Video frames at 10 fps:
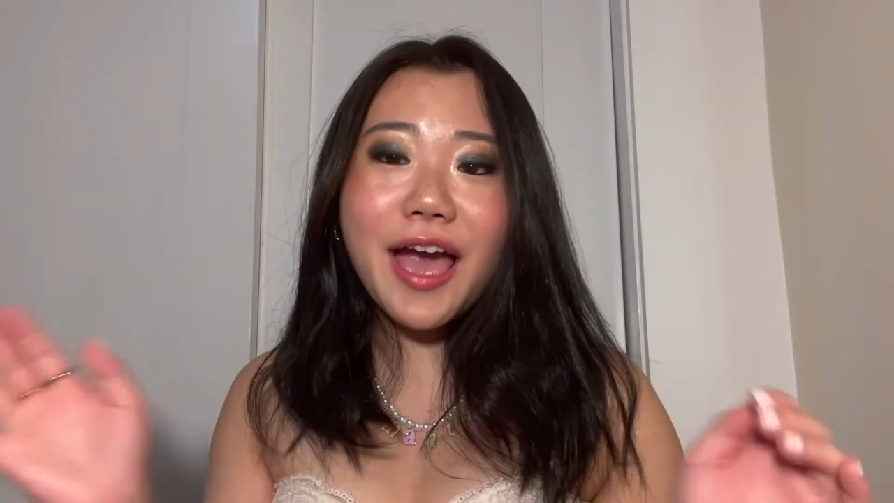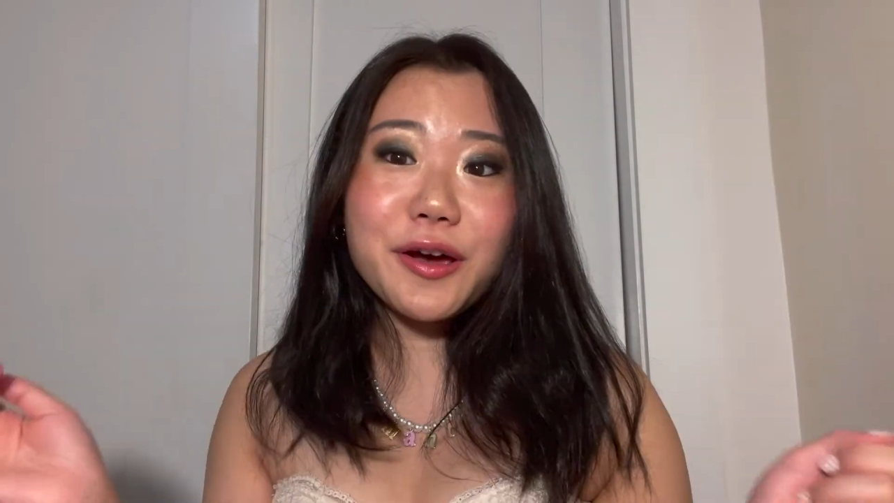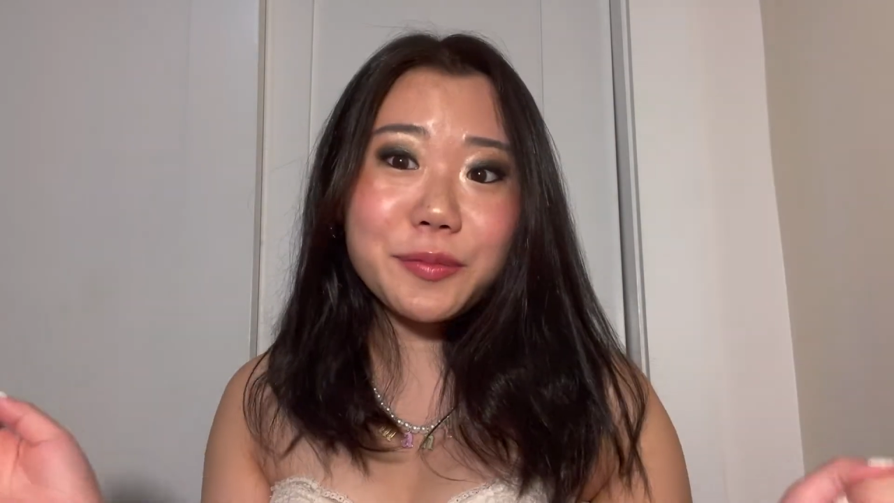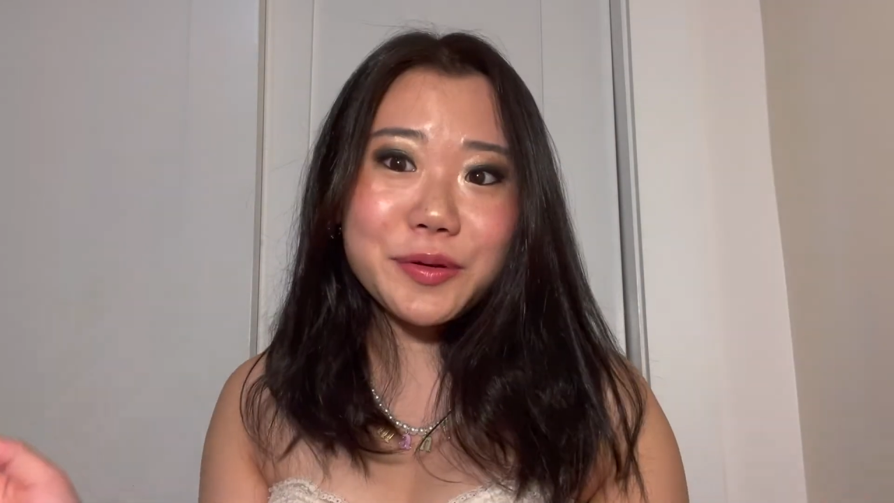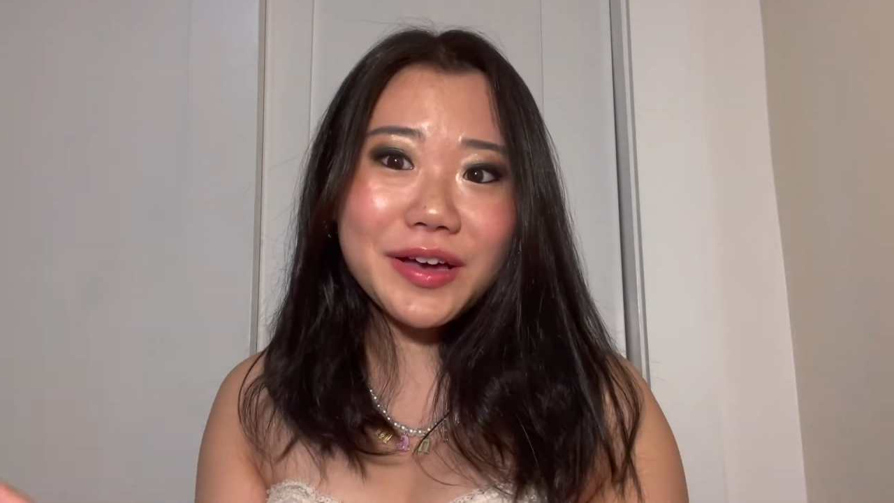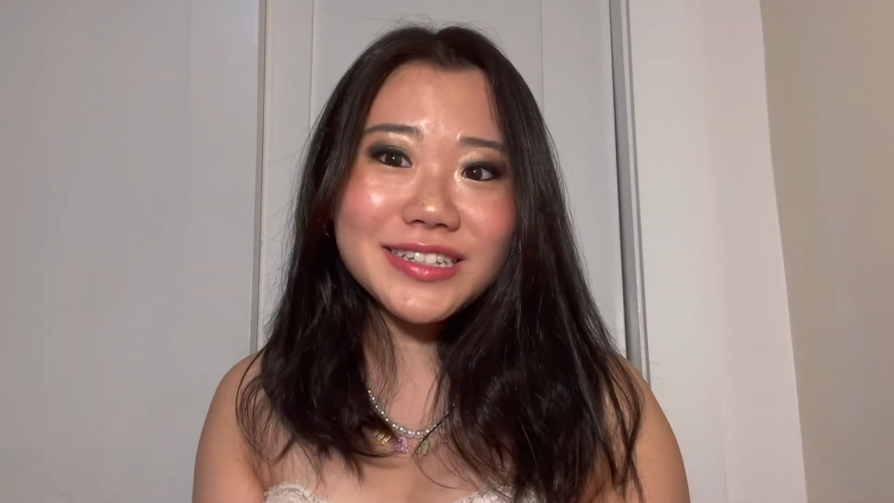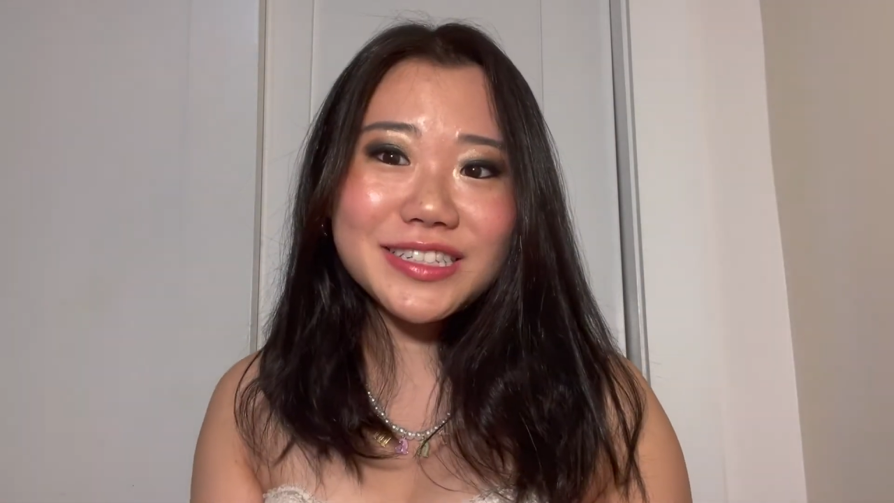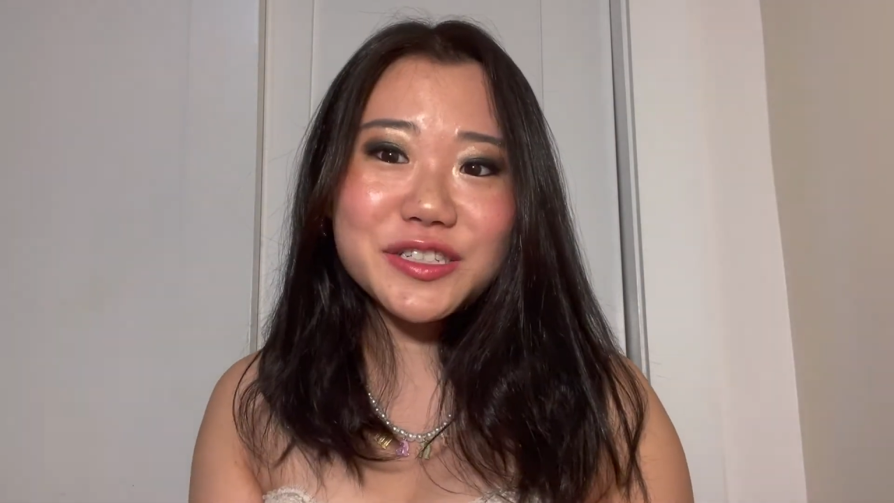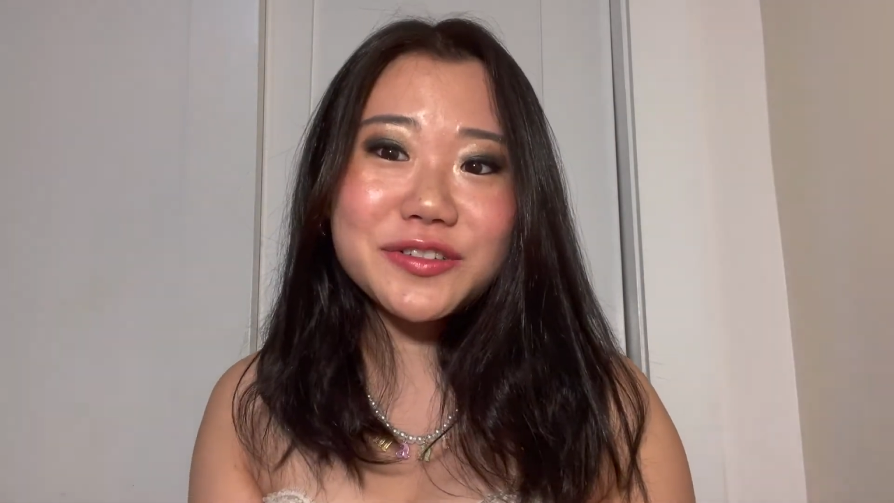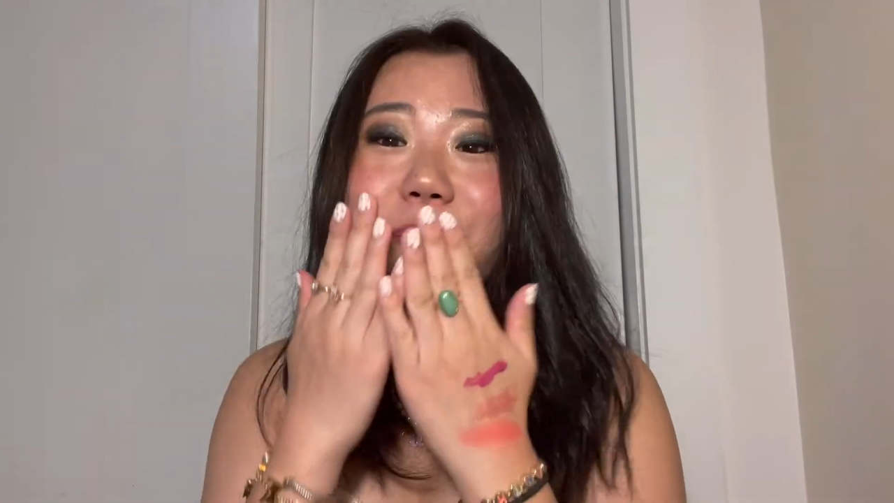I hope you
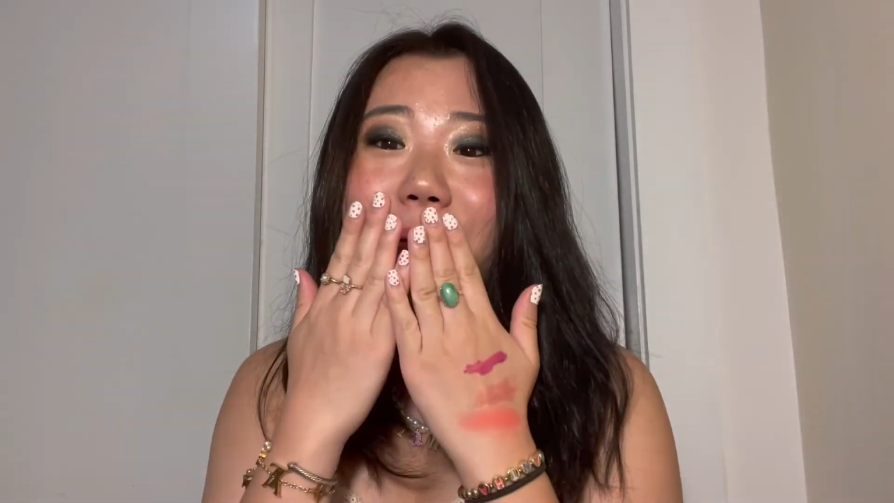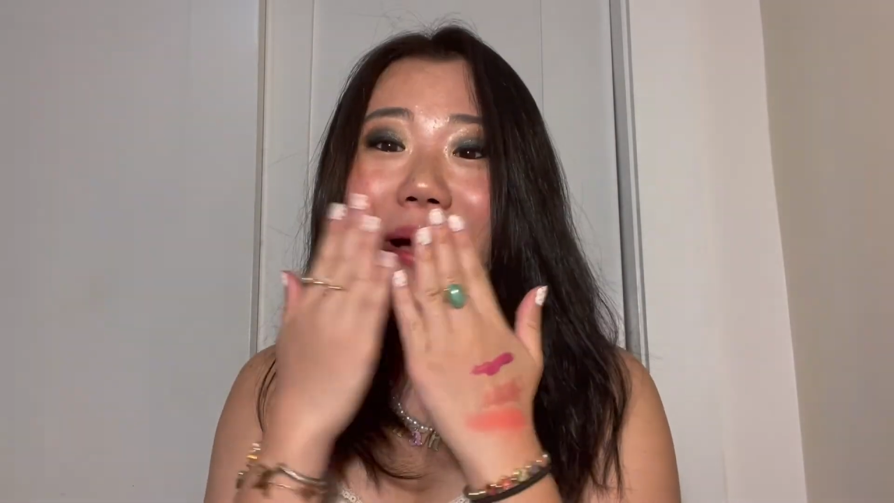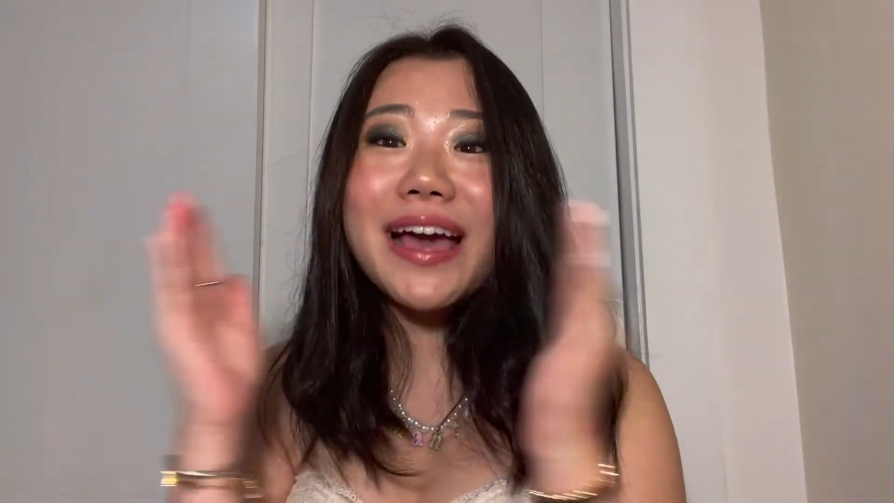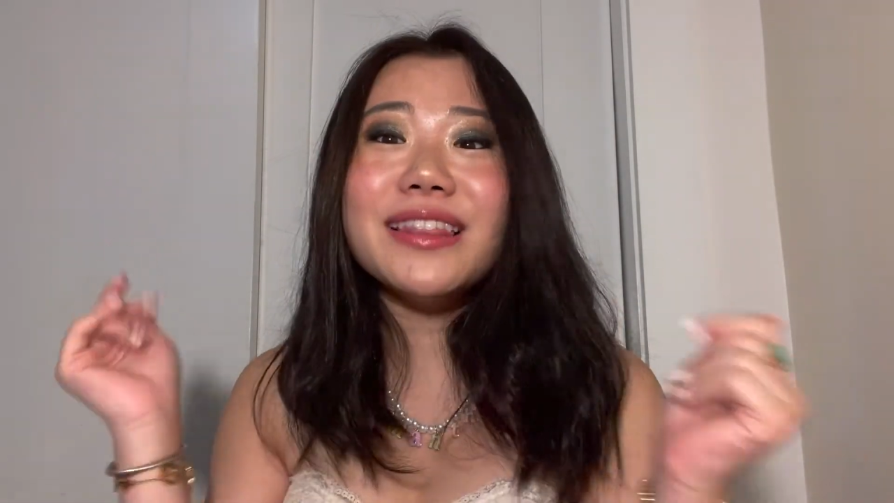guys enjoyed. Bye bye.